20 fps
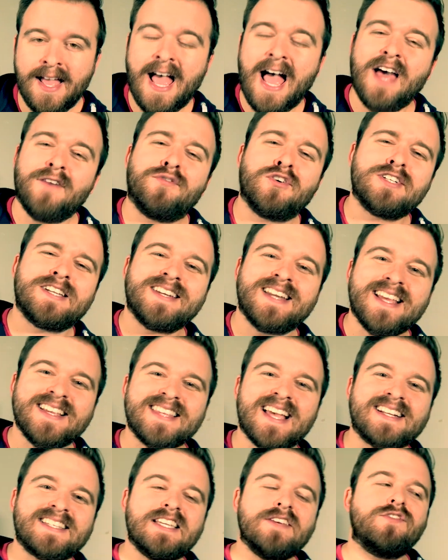And for today's
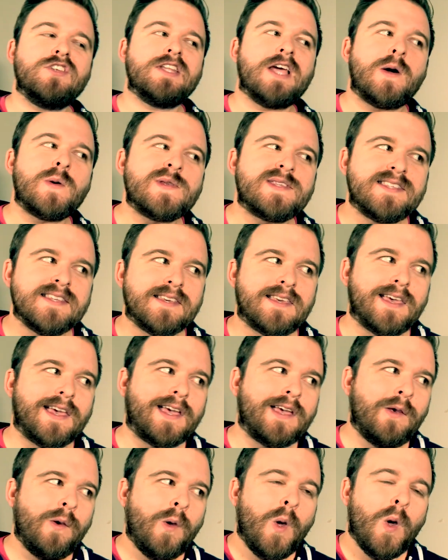activity, I was
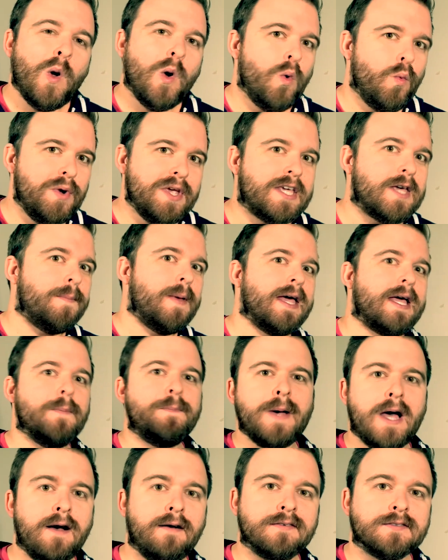thinking, we can make a
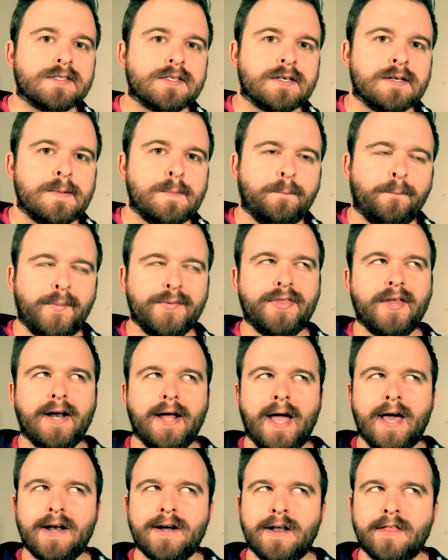belt. But then I
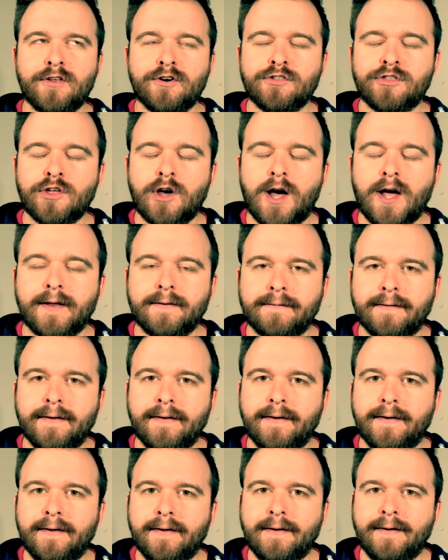had another thought.
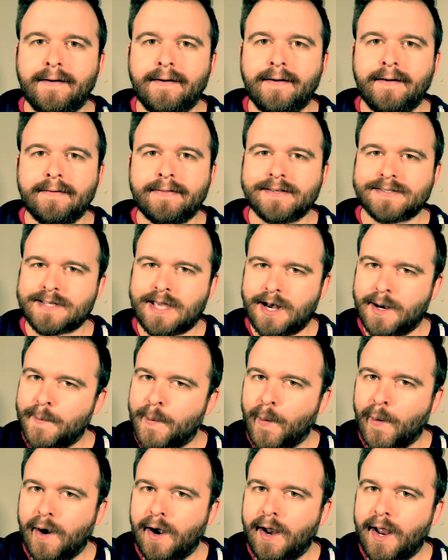Uh, that's kind of
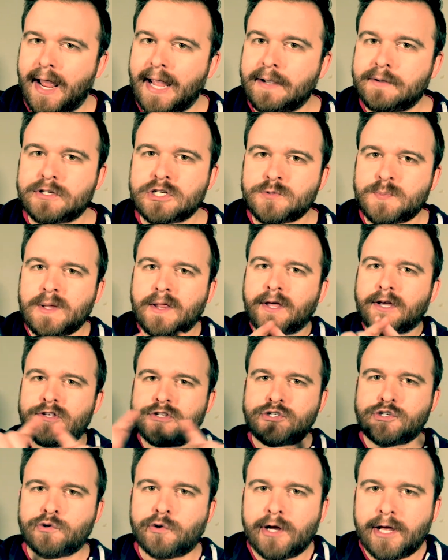boring. It would just be like a
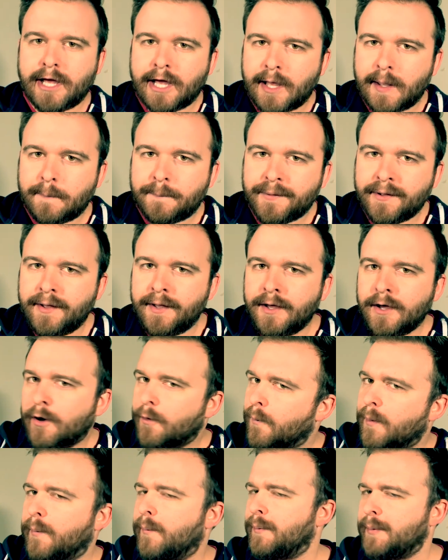strip.
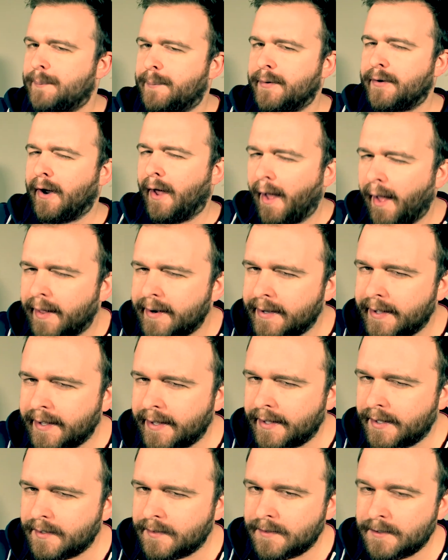What will we put on
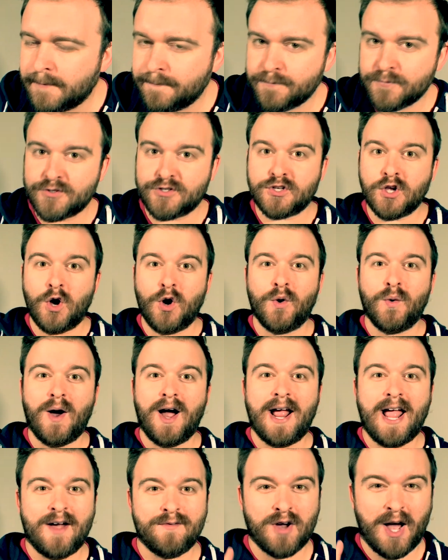it? So
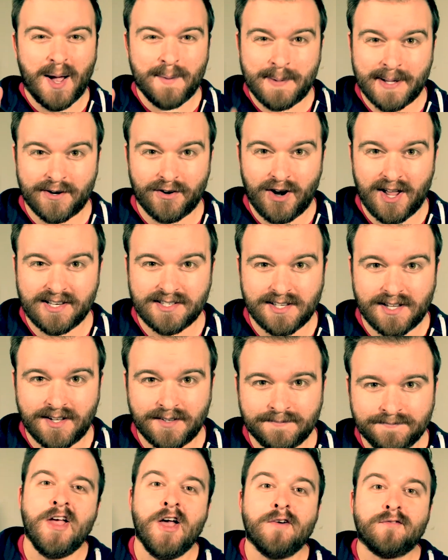I have a better idea.
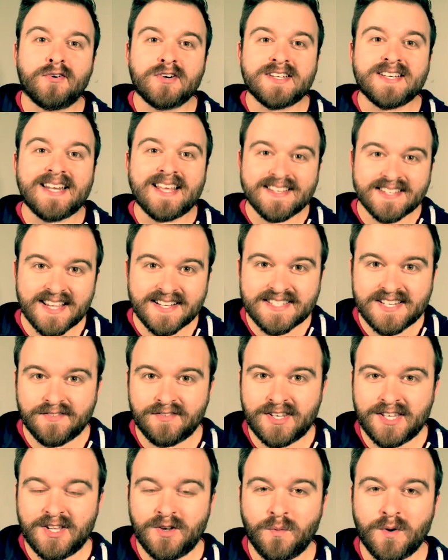For today's
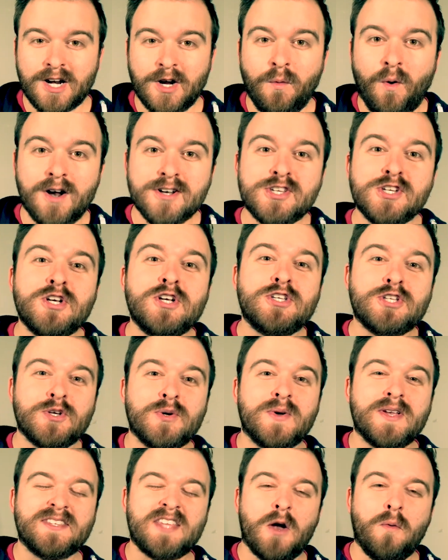activity, what I want you to
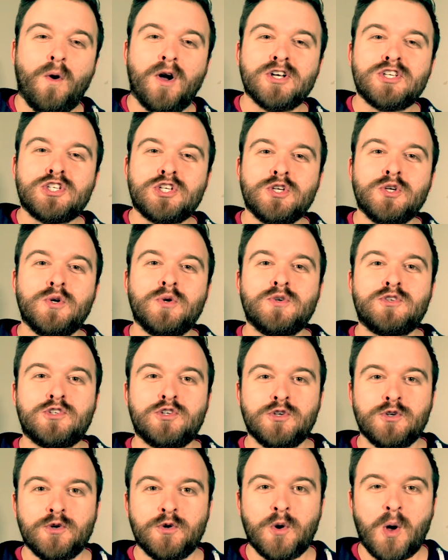do is I want you
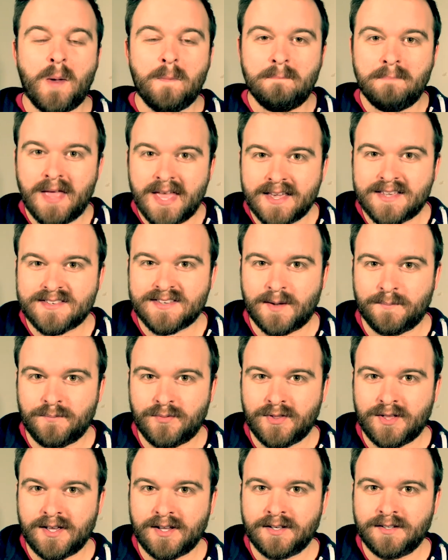to make
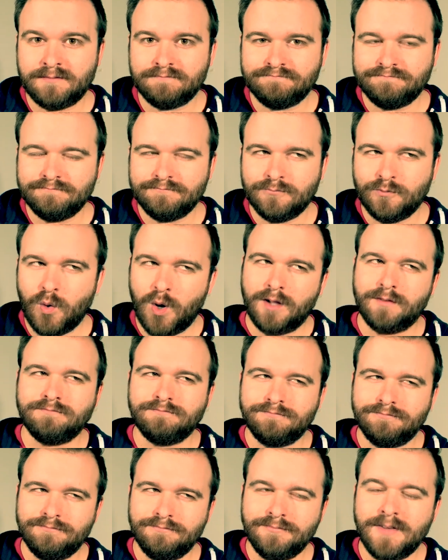something.
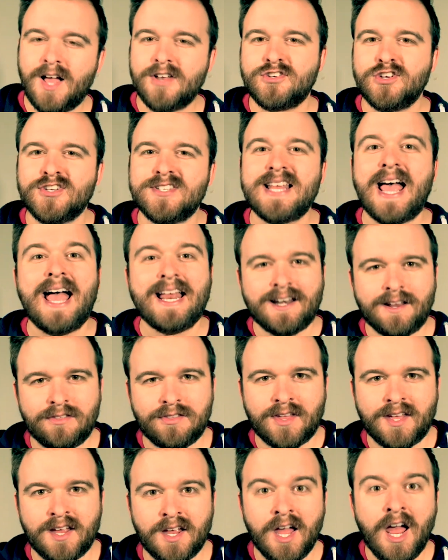Well, not just
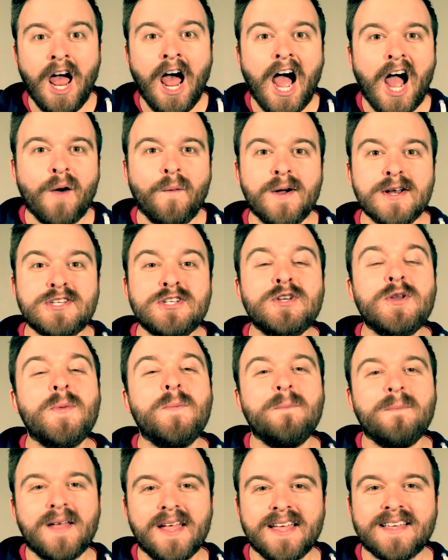anything. I want you to
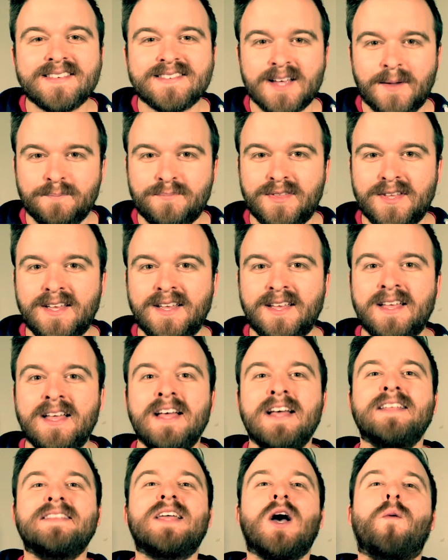make something
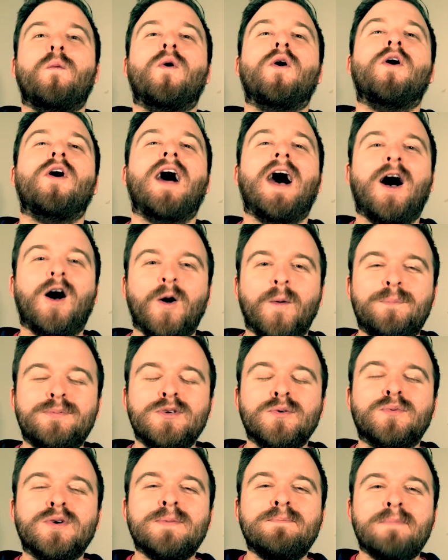that will help
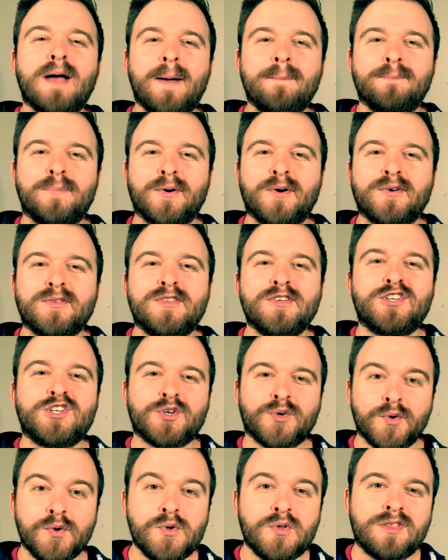you remember the
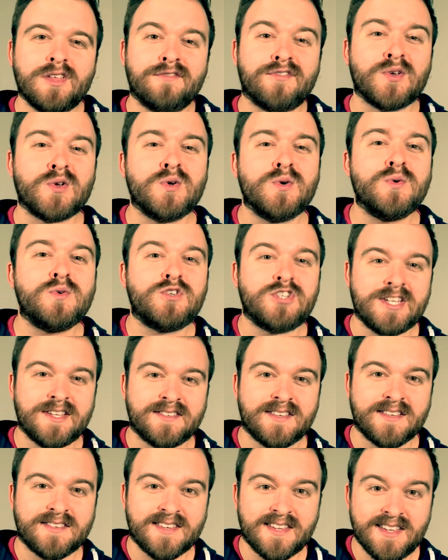truth of who
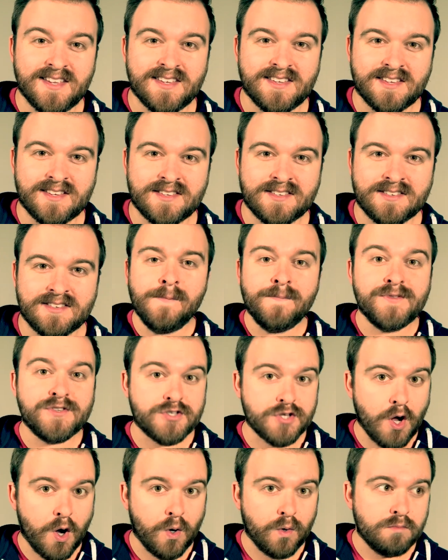Jesus is.
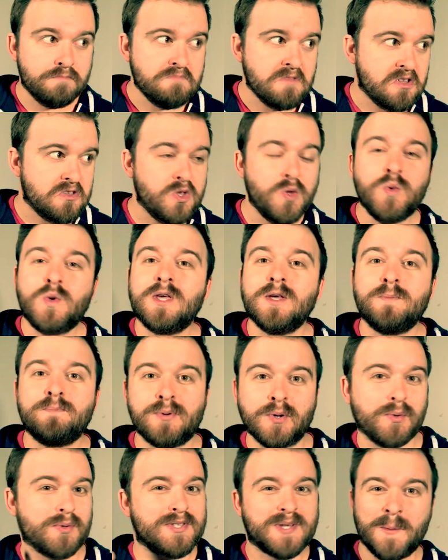So you could
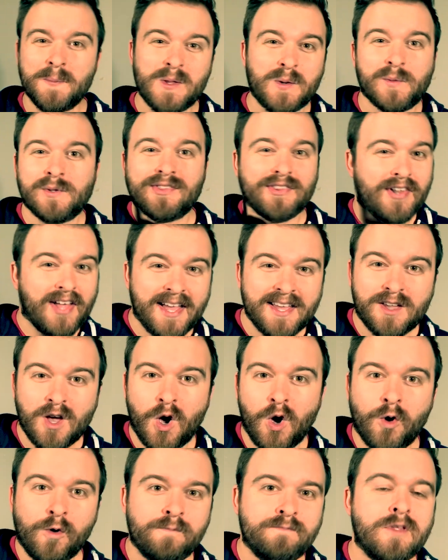build something with
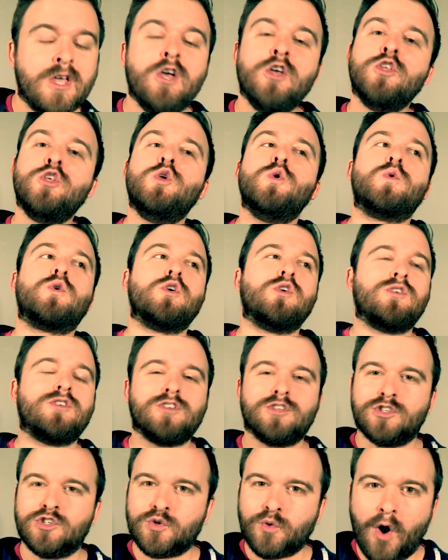Lego. You
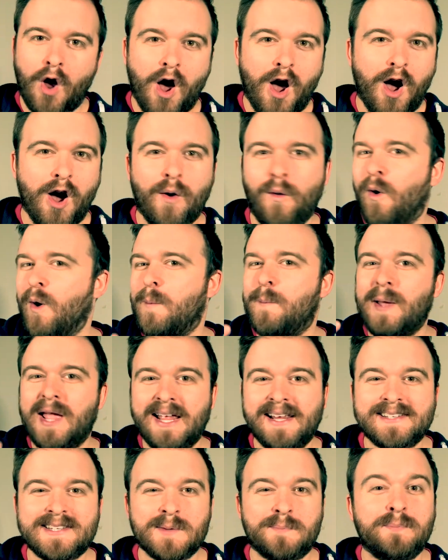could draw or
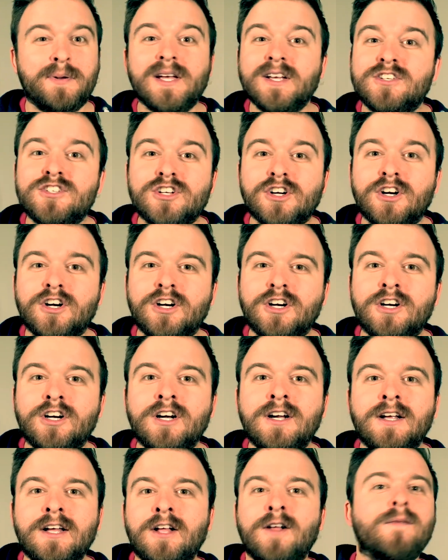paint a
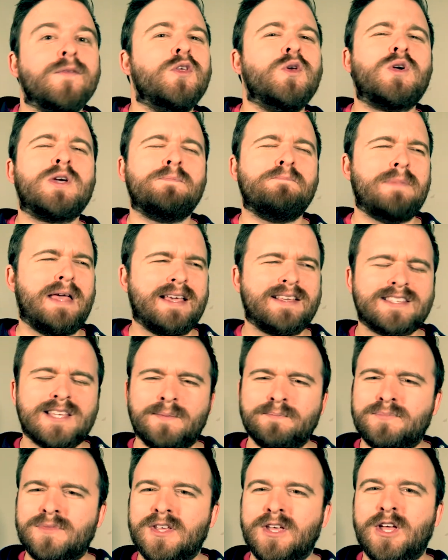picture. You could make
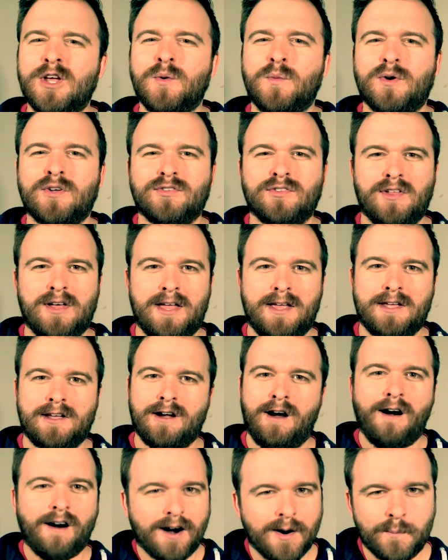something with like
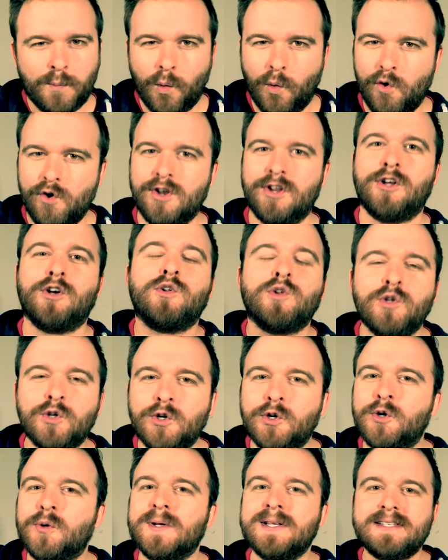cardboard and
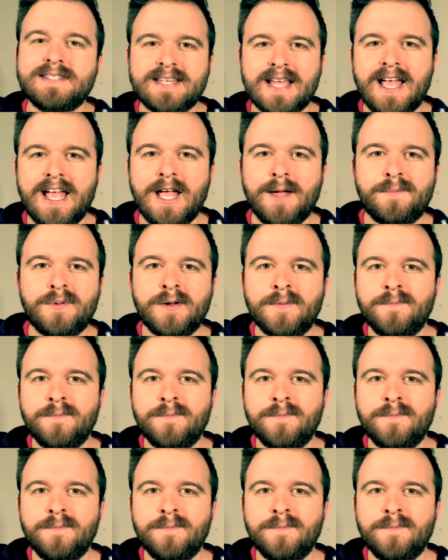glue and tape.